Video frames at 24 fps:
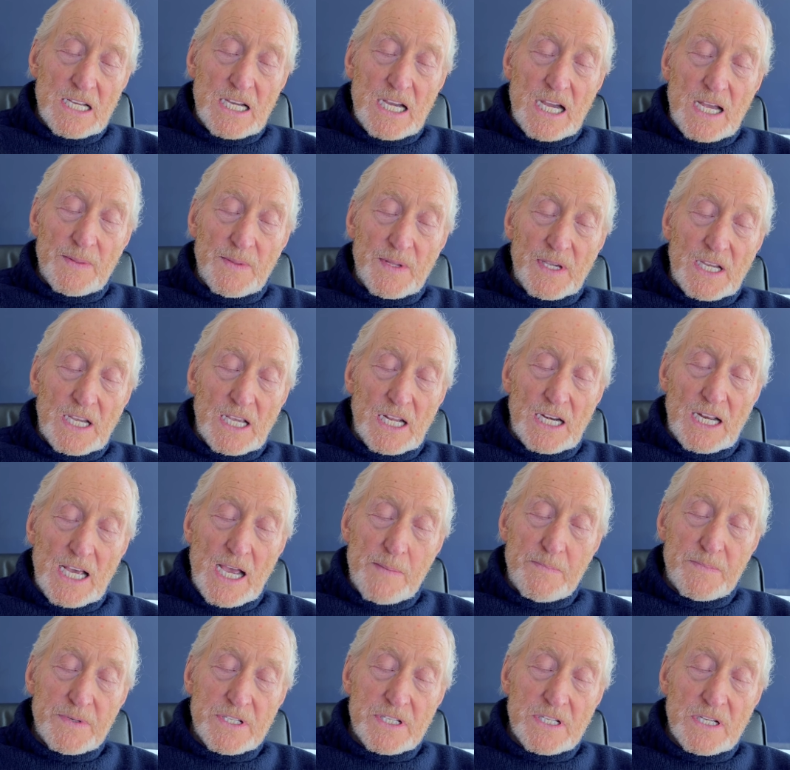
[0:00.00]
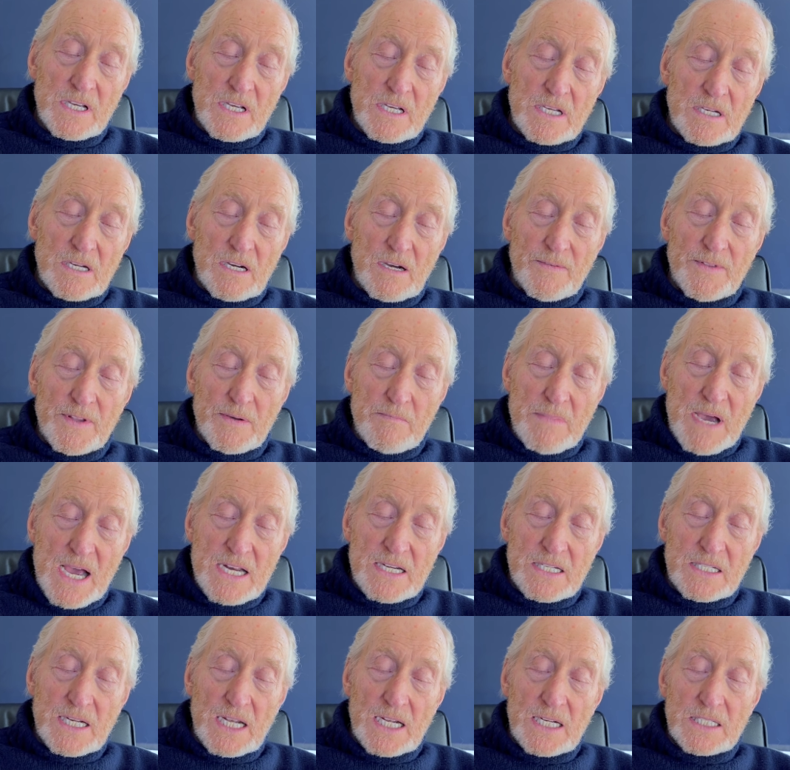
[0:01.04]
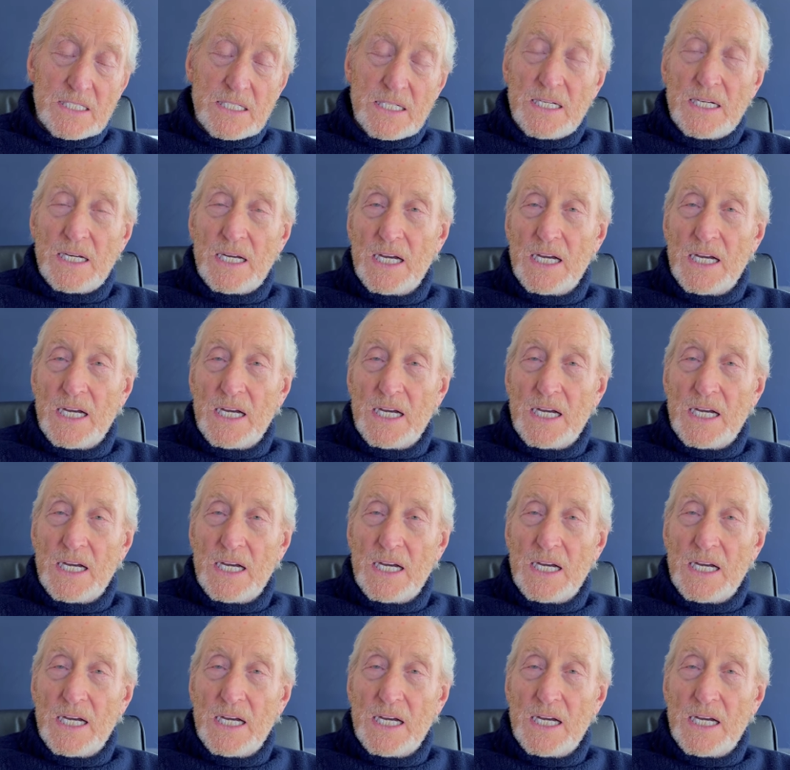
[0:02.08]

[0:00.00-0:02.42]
and the collapse of the mandate